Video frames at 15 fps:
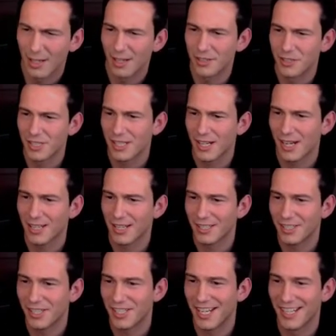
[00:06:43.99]
Just get
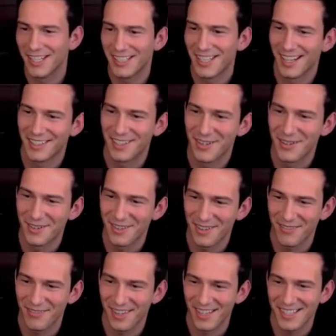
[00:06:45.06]
a tattoo on the
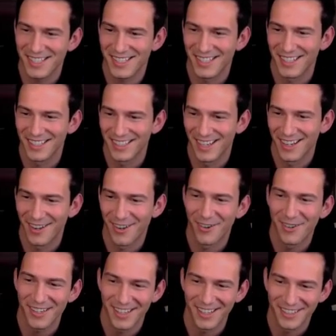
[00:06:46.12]
face then. Yeah,
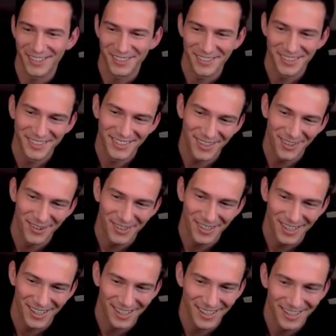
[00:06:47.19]
okay, dude.
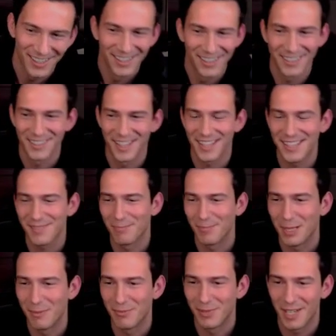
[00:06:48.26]
Okay. That's
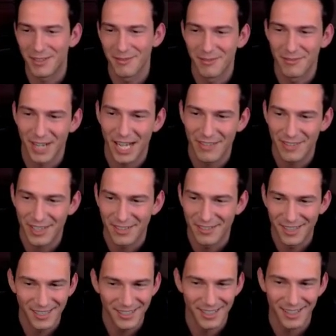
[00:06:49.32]
big brain 5 head
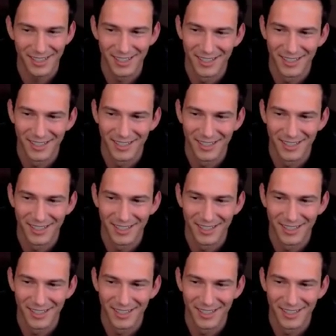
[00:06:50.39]
right there.